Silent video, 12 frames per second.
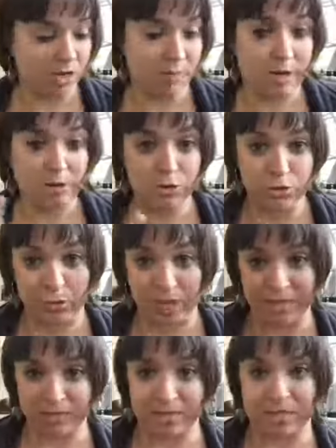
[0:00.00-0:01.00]
Talk about
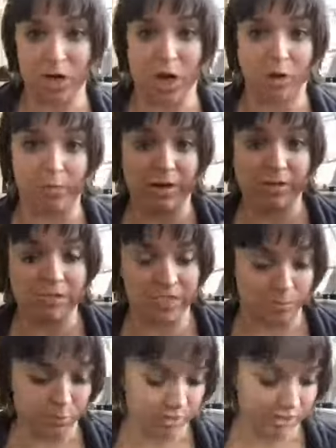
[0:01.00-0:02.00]
trends, talk about
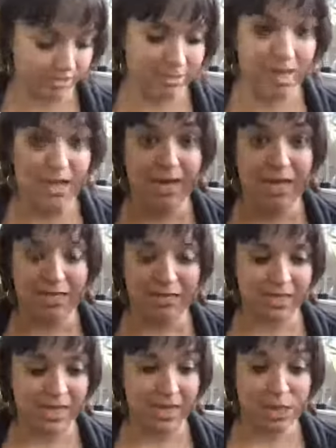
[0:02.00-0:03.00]
summaries.
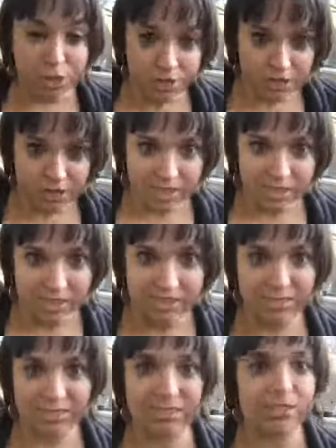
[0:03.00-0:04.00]
Say, here's the
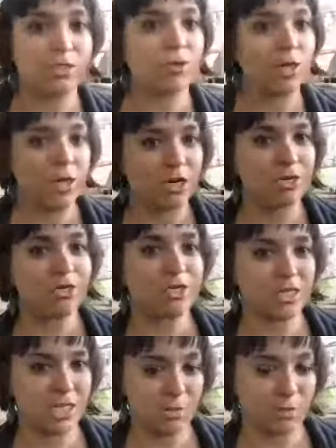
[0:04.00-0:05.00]
statistics, so
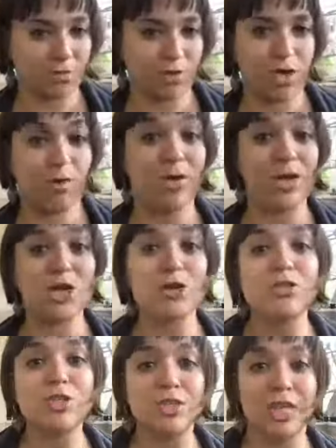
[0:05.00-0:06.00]
here's the tip for you.
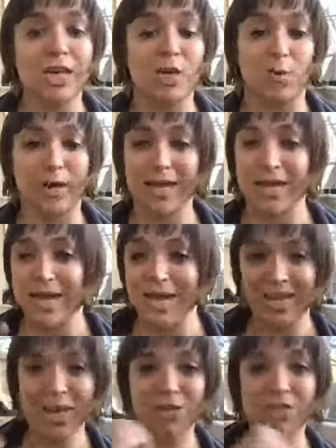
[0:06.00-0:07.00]
Here's the takeaway.
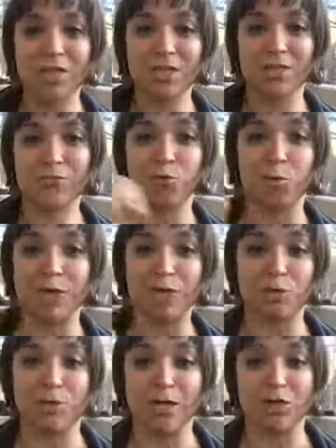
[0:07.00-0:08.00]
Here's how this
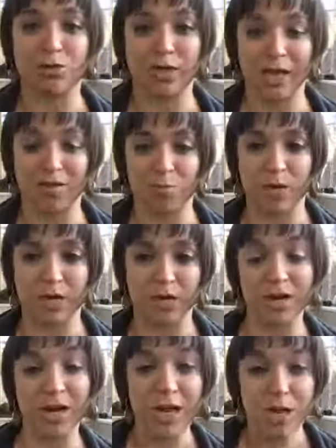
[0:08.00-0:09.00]
information makes your life
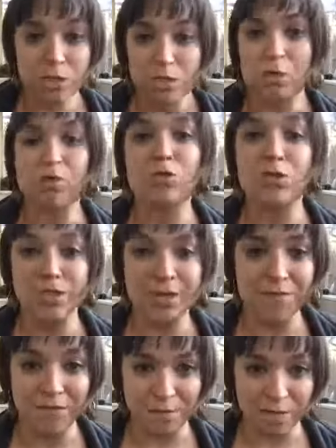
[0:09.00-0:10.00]
better. Don't
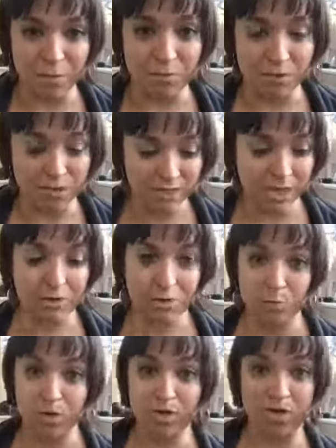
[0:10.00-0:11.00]
just give them numbers,
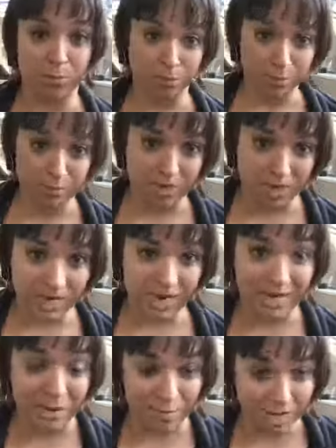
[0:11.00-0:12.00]
tell them what the numbers
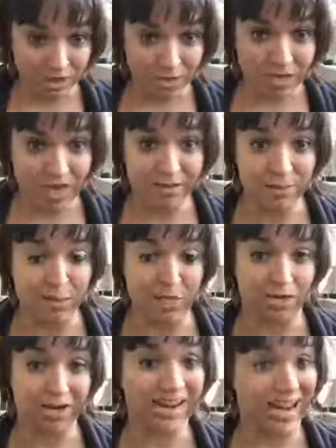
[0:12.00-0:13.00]
mean and can make their lives
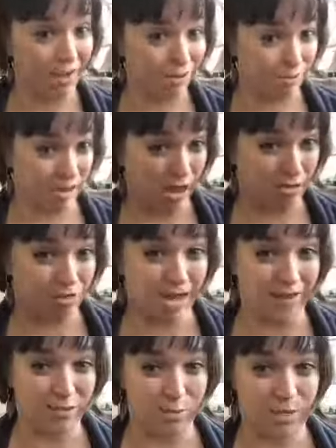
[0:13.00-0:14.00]
better and how it's made other
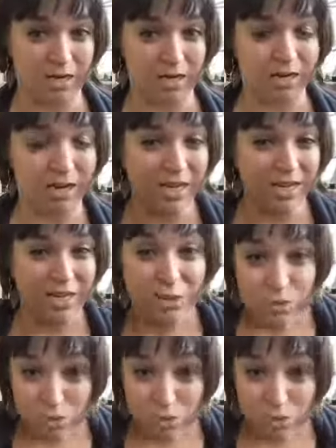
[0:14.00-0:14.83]
lives better.